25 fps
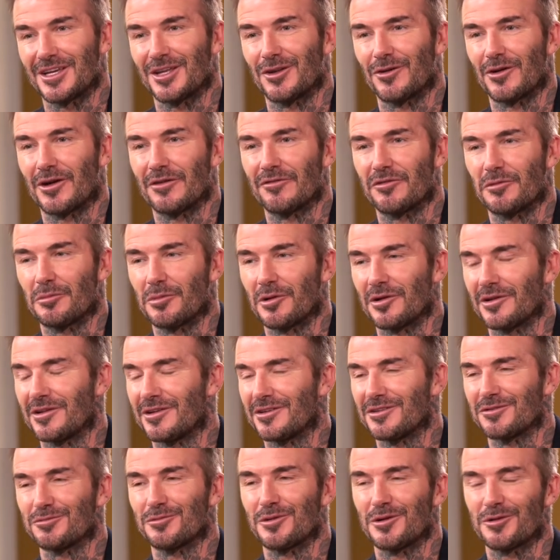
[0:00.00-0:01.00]

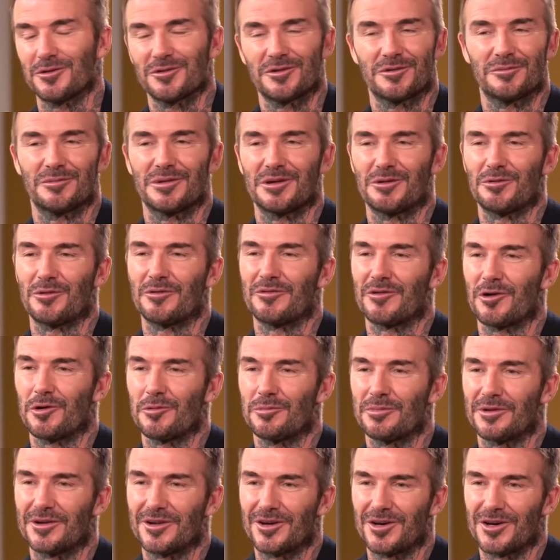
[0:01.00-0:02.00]
Everybody has welcomed me with
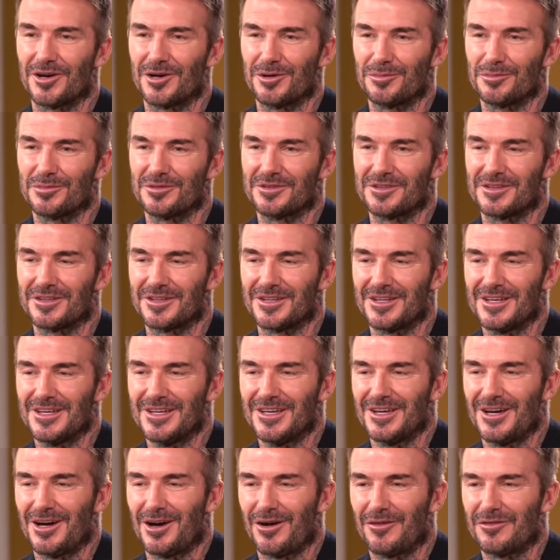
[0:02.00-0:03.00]
open arms, and
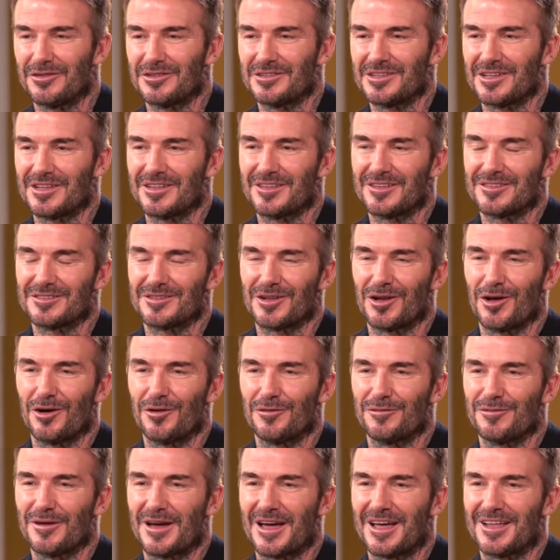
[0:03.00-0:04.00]
obviously, there's a lot
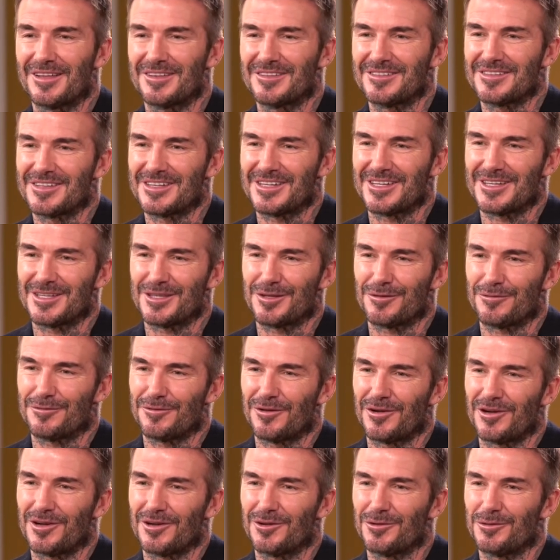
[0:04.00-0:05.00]
of fans here that
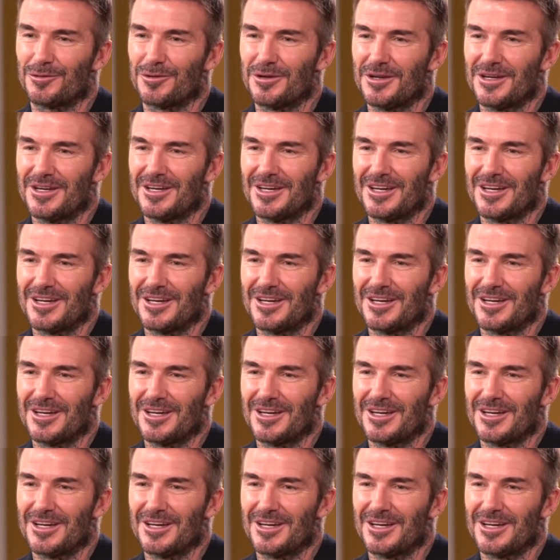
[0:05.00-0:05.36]
follow.